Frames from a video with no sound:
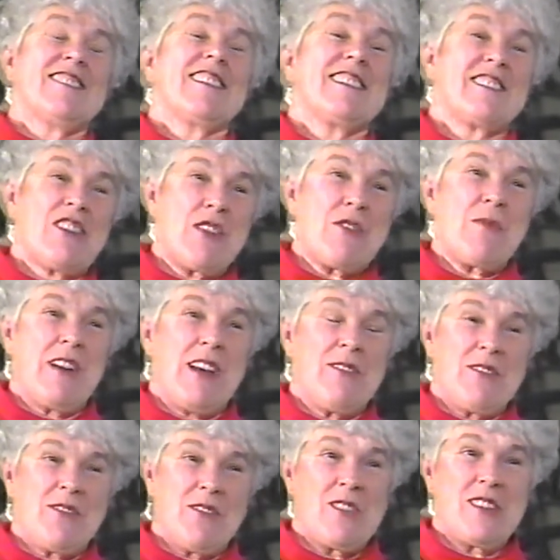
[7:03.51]
I started when I
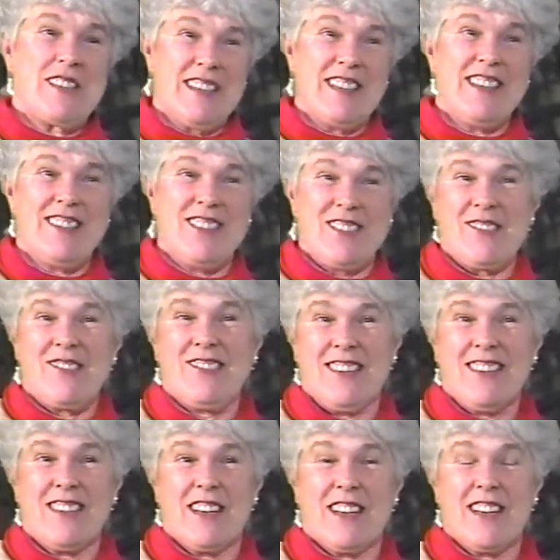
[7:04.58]
was 14 years old,
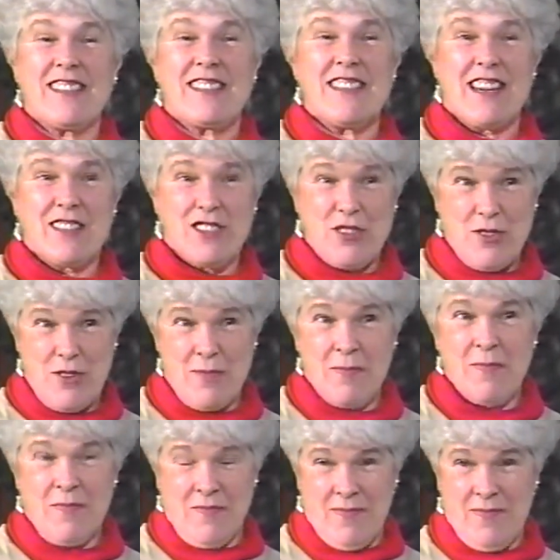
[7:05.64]
the kids next door. 48 years.